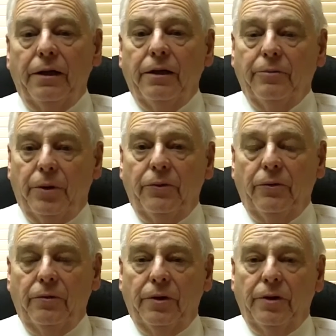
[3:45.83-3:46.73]
And
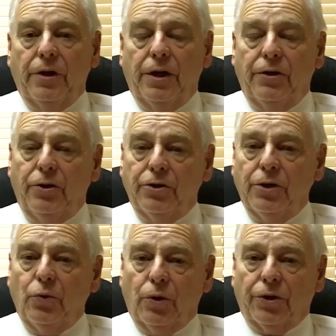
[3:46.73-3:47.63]
it
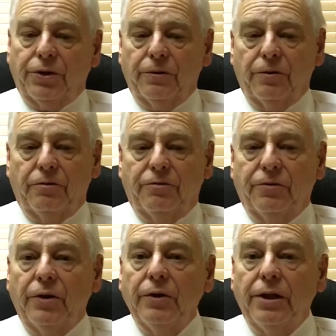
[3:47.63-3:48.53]
usually works
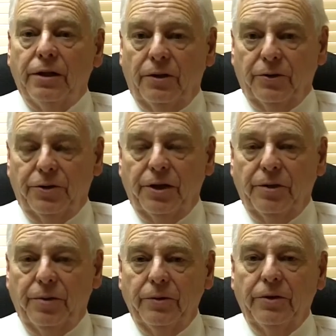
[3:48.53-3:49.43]
fairly close,
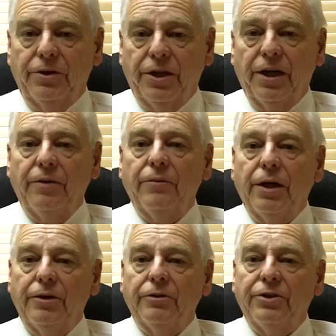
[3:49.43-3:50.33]
that about the time
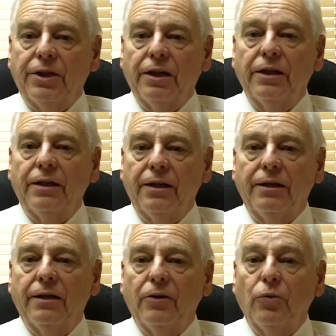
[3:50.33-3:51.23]
that you're settling
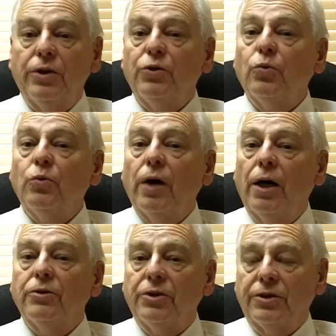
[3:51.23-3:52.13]
in on which
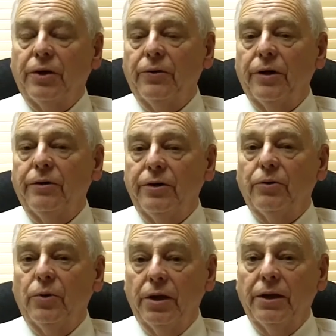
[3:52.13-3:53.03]
houses out there
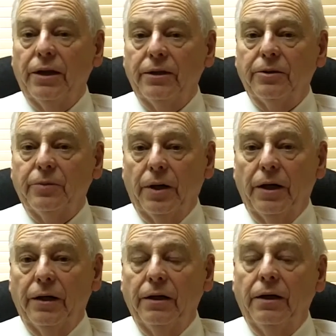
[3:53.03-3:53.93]
you'd really like to
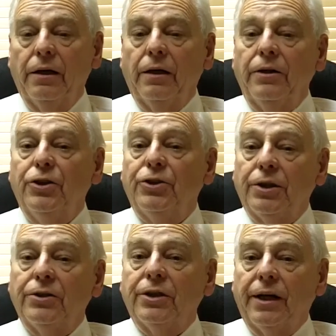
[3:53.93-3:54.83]
buy, you
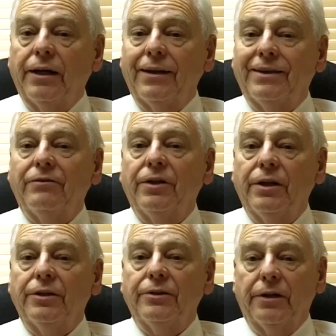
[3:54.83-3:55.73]
start to get
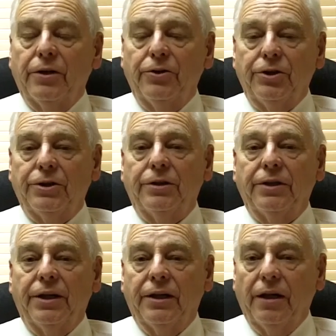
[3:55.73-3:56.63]
activity on your house. You
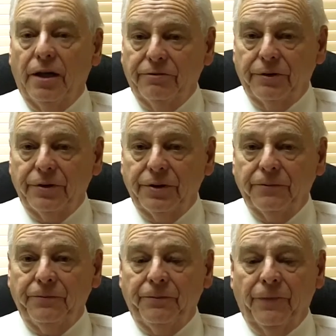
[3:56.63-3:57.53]
start to get offers
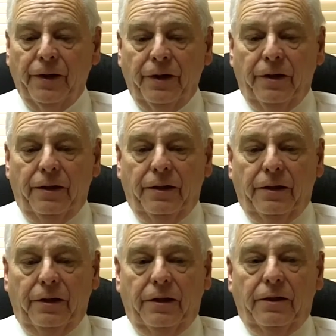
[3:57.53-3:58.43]

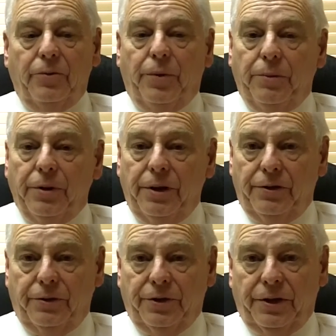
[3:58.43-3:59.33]
and people
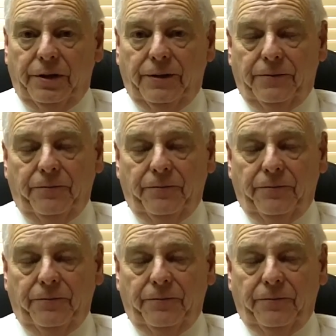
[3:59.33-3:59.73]
interested.